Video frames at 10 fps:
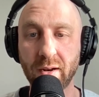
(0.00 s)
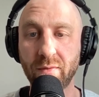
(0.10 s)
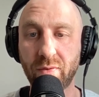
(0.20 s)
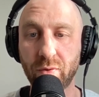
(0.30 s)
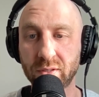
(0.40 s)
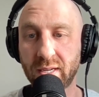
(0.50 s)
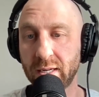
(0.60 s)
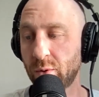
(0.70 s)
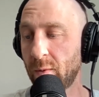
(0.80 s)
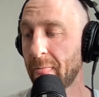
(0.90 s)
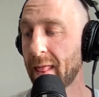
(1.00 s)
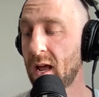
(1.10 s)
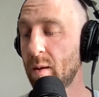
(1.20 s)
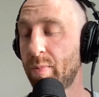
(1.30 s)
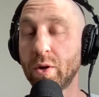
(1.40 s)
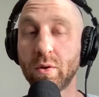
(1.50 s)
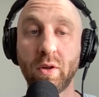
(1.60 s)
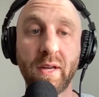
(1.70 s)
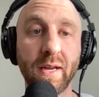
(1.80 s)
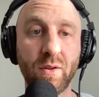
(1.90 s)
of a full schedule, but you're
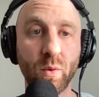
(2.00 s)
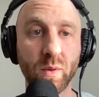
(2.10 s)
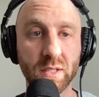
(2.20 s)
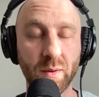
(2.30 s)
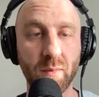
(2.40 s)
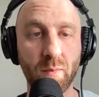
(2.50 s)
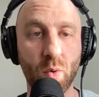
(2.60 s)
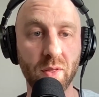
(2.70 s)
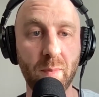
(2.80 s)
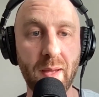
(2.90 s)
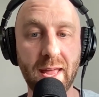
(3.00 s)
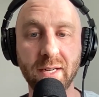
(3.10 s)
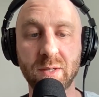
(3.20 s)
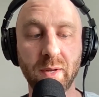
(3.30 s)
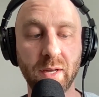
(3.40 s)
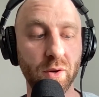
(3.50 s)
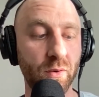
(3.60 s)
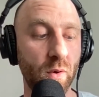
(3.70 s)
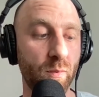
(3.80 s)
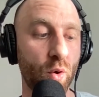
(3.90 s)
looking at doing some more of the management. You're
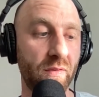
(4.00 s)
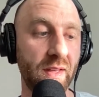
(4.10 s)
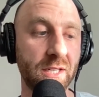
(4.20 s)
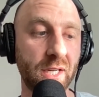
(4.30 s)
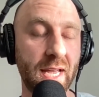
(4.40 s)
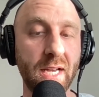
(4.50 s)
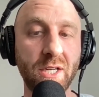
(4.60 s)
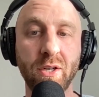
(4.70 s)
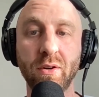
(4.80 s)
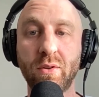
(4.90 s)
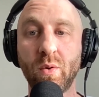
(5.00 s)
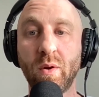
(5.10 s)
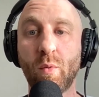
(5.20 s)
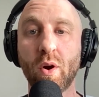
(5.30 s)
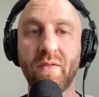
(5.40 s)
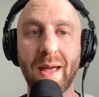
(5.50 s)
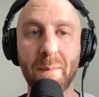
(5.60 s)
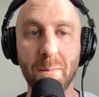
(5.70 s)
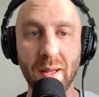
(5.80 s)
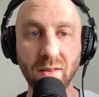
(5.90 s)
doing more of the education. You're doing more of that
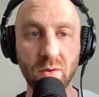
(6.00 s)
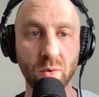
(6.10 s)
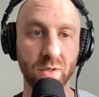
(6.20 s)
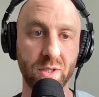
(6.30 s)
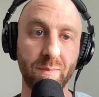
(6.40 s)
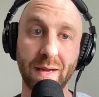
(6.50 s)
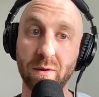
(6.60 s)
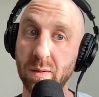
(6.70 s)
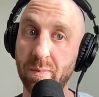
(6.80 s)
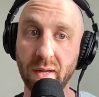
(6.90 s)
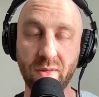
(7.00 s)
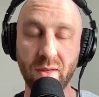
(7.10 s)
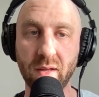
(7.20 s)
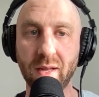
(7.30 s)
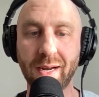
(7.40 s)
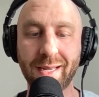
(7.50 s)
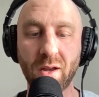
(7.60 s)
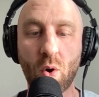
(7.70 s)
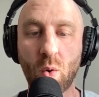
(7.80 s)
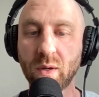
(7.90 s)
mentorship. That was a big thing that I
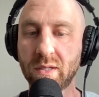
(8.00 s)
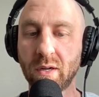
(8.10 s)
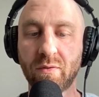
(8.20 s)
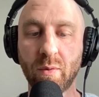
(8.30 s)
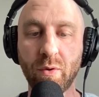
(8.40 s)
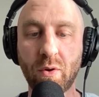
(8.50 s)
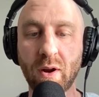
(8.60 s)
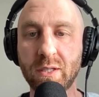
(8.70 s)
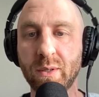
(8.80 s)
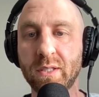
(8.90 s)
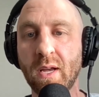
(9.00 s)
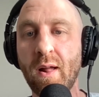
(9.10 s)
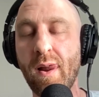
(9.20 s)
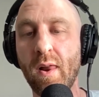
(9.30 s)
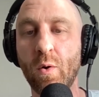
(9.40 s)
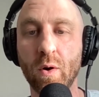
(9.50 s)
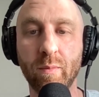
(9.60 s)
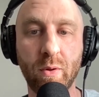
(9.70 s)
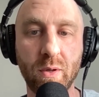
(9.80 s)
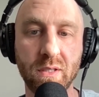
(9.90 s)
always hear from new graduates or
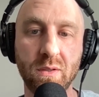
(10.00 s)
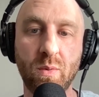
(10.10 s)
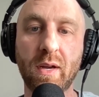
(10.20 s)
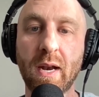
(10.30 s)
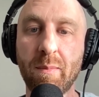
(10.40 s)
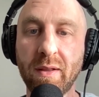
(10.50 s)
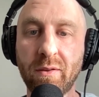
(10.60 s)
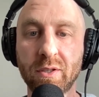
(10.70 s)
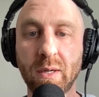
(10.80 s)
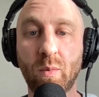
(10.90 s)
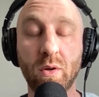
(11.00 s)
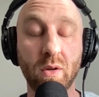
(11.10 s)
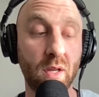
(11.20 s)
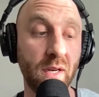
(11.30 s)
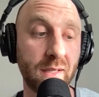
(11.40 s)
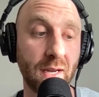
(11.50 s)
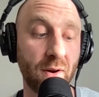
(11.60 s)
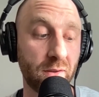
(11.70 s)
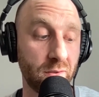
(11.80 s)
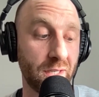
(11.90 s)
employees is, what kind of mentorship? Well, clinic
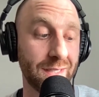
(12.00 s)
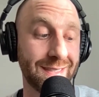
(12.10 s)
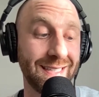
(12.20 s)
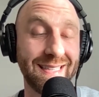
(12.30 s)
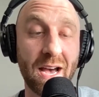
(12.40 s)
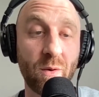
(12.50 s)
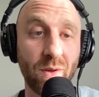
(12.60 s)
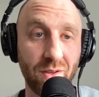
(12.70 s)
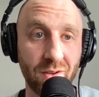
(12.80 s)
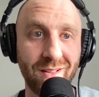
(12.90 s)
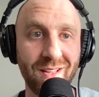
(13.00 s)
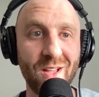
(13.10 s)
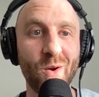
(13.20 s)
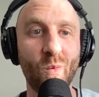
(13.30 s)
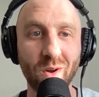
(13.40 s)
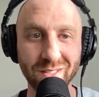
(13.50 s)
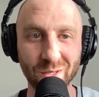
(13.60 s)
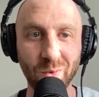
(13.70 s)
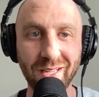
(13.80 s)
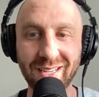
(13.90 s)
director is going to sit down with you once
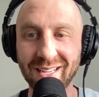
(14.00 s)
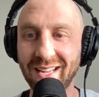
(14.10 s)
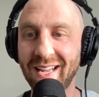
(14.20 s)
a week